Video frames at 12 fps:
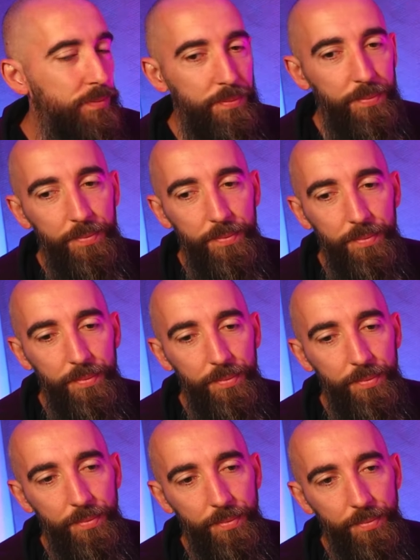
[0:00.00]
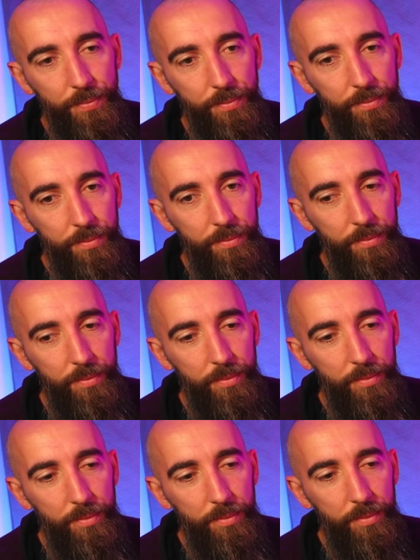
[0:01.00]

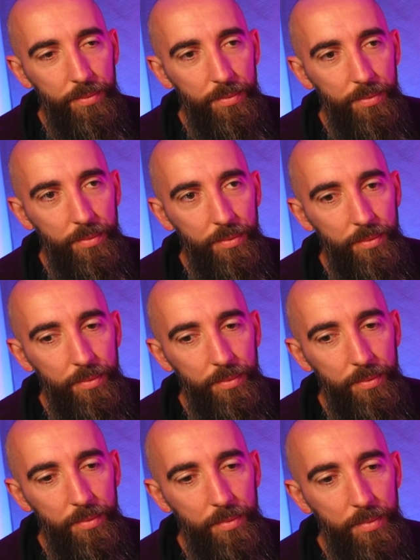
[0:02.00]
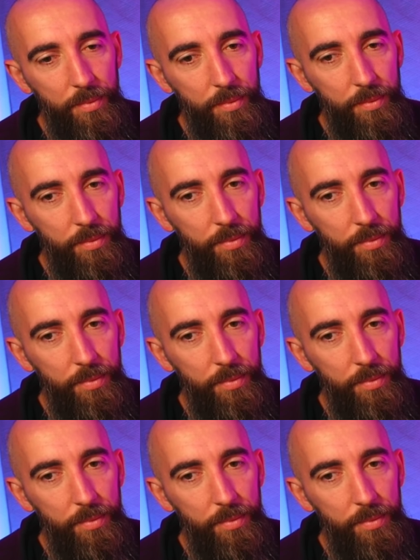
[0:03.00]
(silent)